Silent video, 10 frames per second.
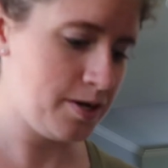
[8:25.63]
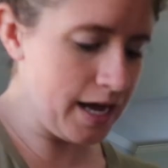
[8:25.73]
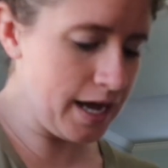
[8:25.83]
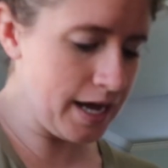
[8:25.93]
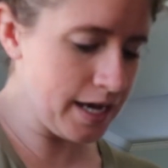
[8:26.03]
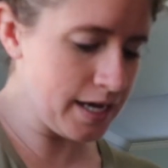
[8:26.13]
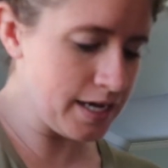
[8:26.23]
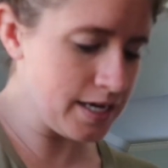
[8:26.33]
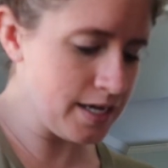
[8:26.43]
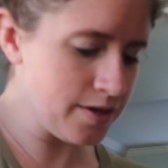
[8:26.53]

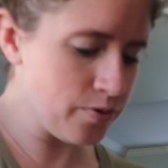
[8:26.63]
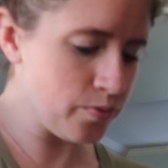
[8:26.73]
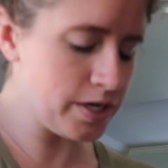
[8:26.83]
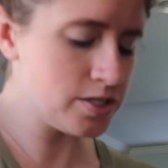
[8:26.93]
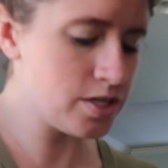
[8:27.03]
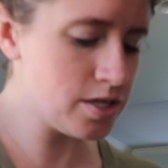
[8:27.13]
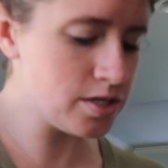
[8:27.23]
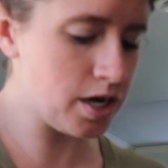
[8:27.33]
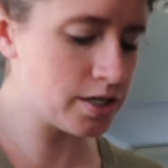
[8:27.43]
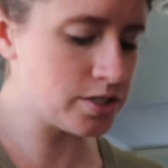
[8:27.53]
I went to the
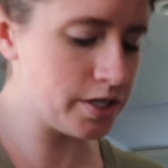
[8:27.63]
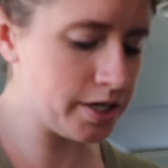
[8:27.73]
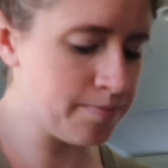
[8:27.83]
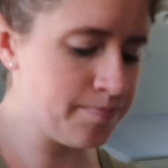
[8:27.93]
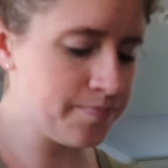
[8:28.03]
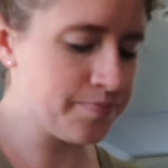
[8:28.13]
doctor